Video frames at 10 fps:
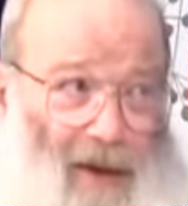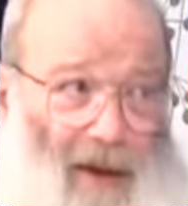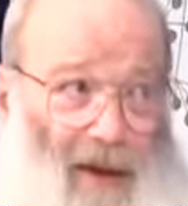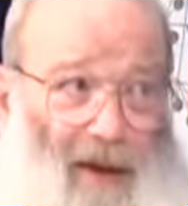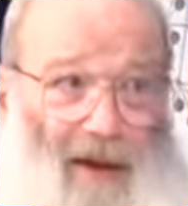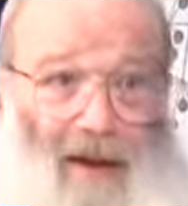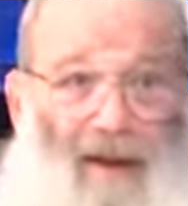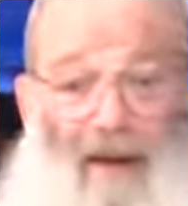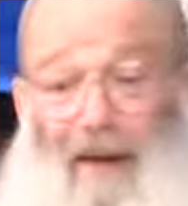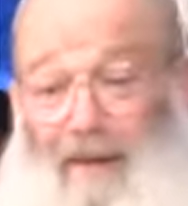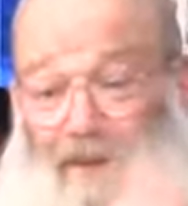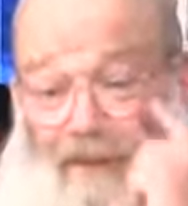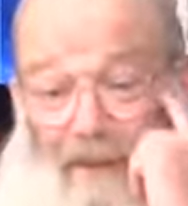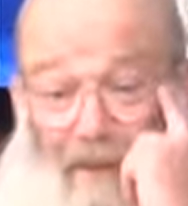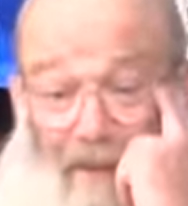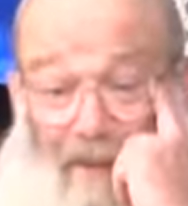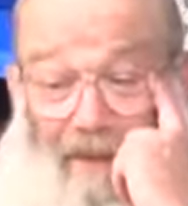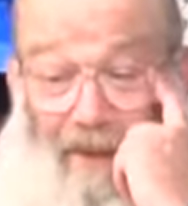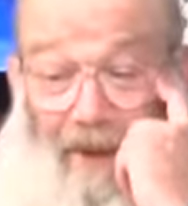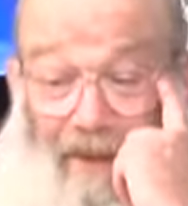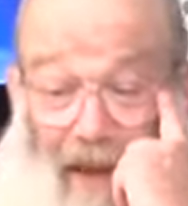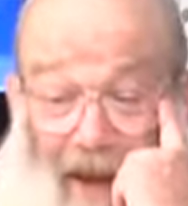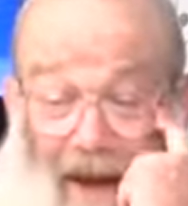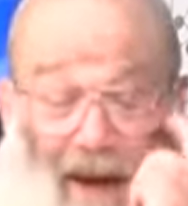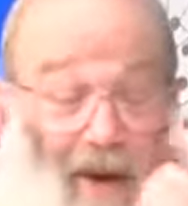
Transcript: Yeah. Um, as far as I